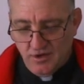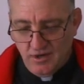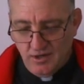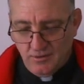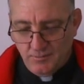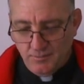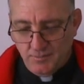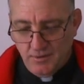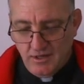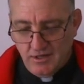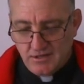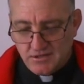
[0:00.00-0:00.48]

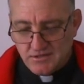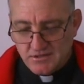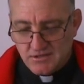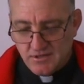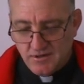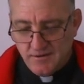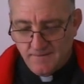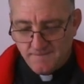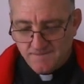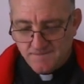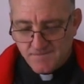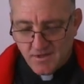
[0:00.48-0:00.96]
Help us
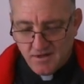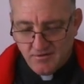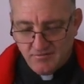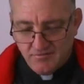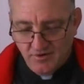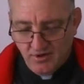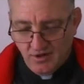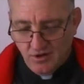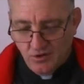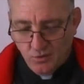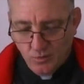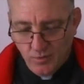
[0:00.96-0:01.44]

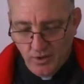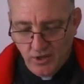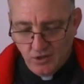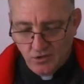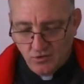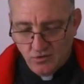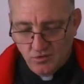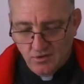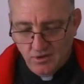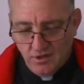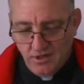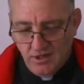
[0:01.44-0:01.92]
follow where
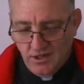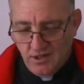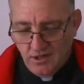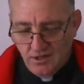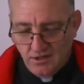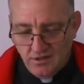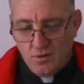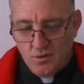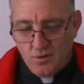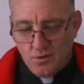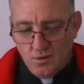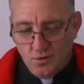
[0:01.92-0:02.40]
you
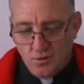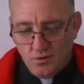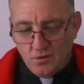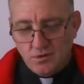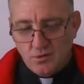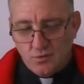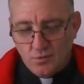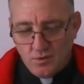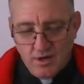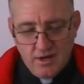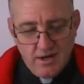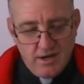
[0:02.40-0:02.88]
lead, all
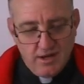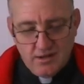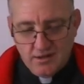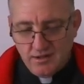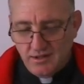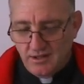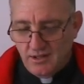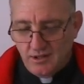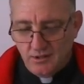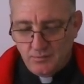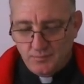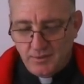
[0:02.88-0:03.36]
the
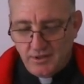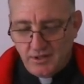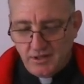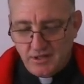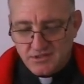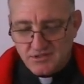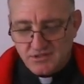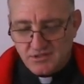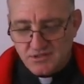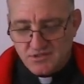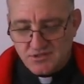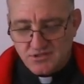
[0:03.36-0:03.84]
while helping
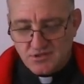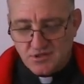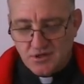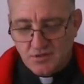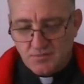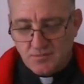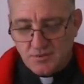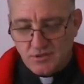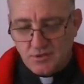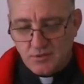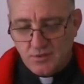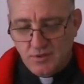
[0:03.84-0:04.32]
us
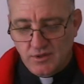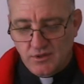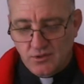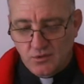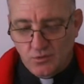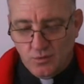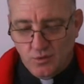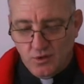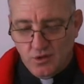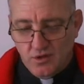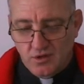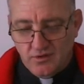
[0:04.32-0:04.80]
discern between
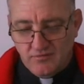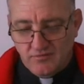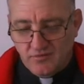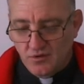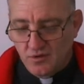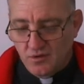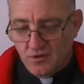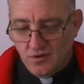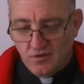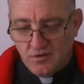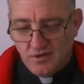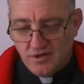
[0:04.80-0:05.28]
the word of
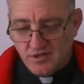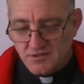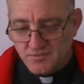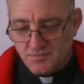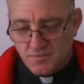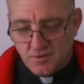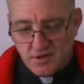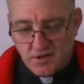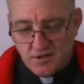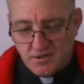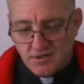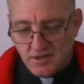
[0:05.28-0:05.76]
your Holy
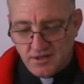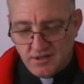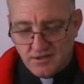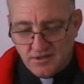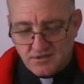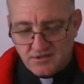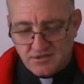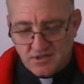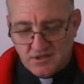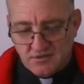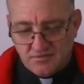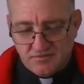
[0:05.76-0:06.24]
Spirit and
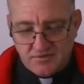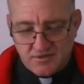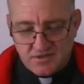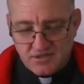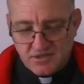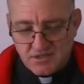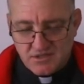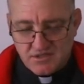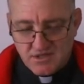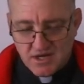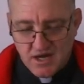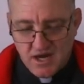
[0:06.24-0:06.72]
the selfish
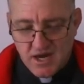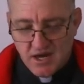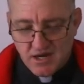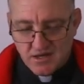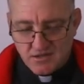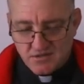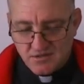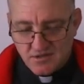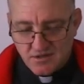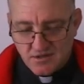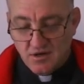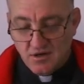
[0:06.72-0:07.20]

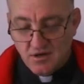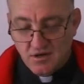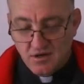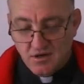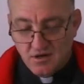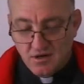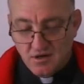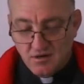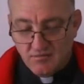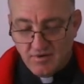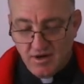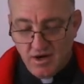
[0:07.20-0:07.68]
desires
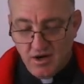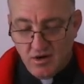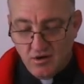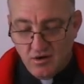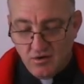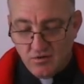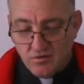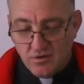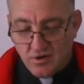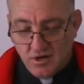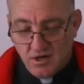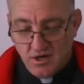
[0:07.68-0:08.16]
of our
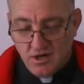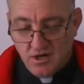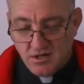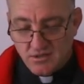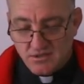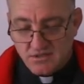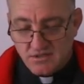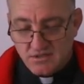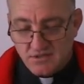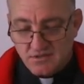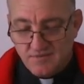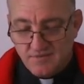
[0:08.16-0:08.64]
own
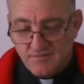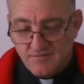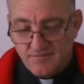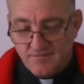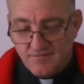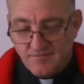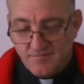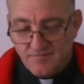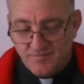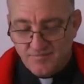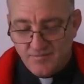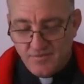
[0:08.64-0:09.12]
hearts.
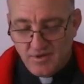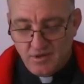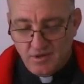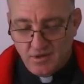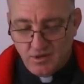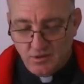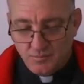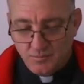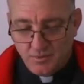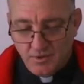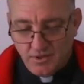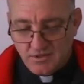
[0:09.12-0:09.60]

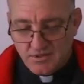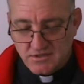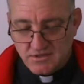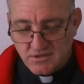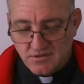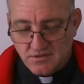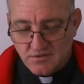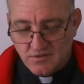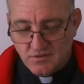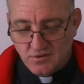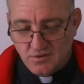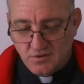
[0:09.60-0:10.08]
Help
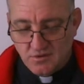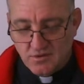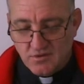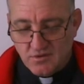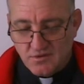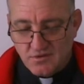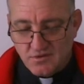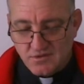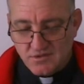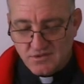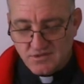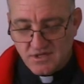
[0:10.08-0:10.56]
us, Lord,
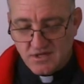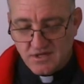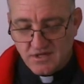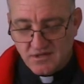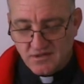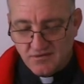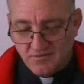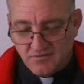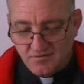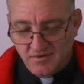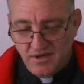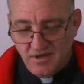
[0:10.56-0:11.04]
to sit at
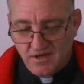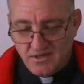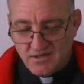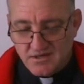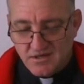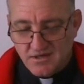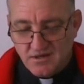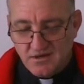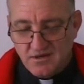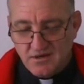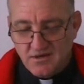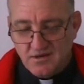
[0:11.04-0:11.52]
the feet
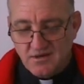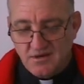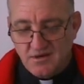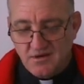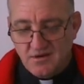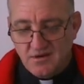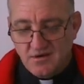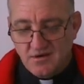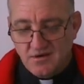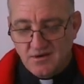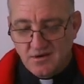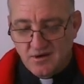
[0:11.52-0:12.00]

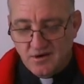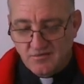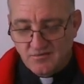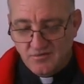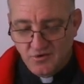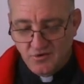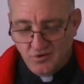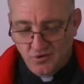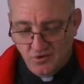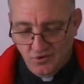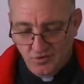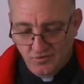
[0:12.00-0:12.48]
of
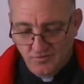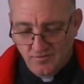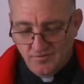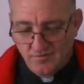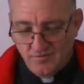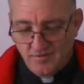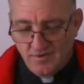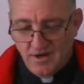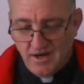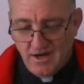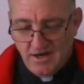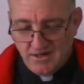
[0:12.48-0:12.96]
you,
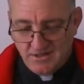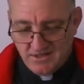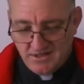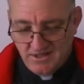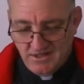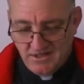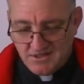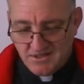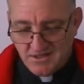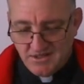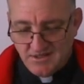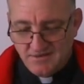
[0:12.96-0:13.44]
our
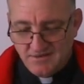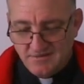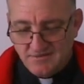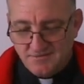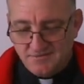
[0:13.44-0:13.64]
teacher.